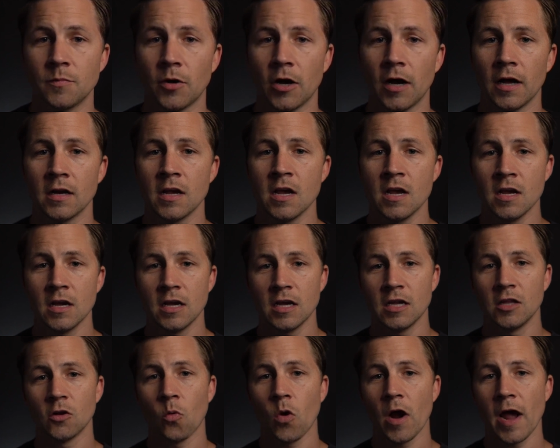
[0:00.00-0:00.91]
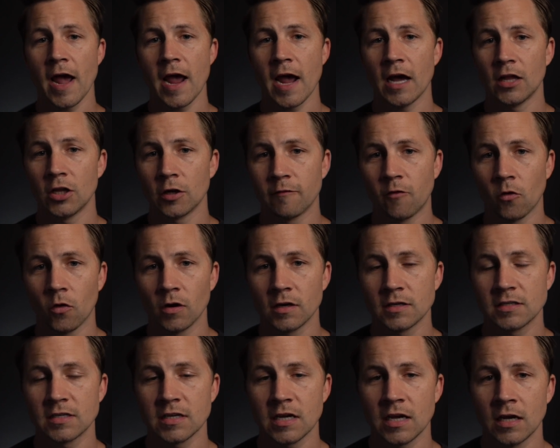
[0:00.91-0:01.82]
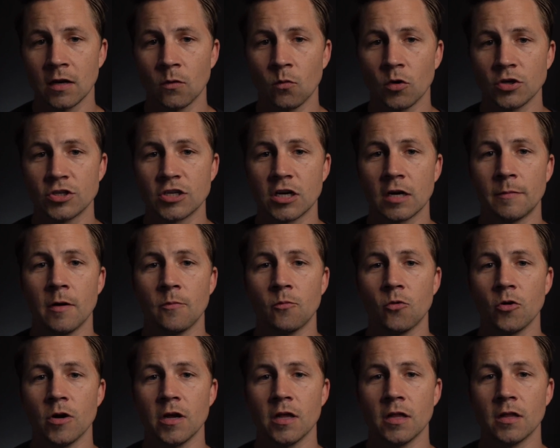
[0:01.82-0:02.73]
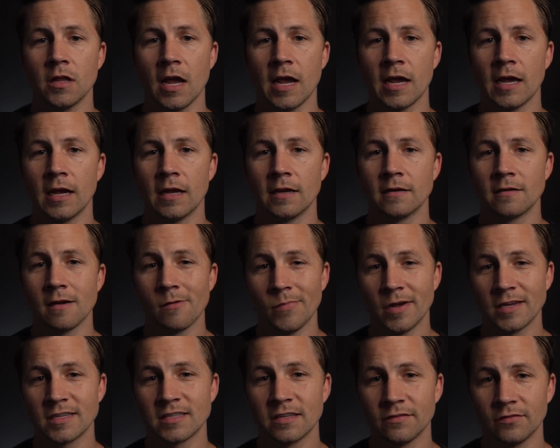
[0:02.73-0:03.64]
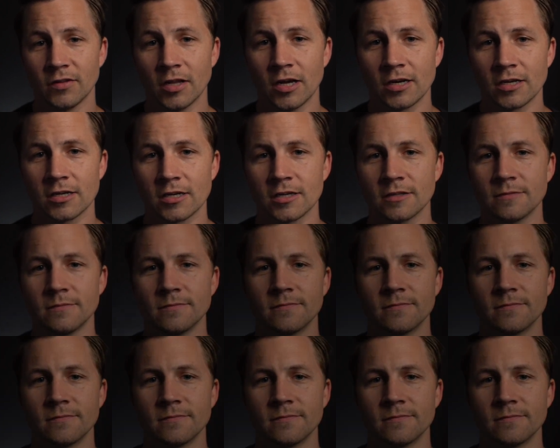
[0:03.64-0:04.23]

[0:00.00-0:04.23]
But either way, I look forward to seeing what you come up with, and best of luck.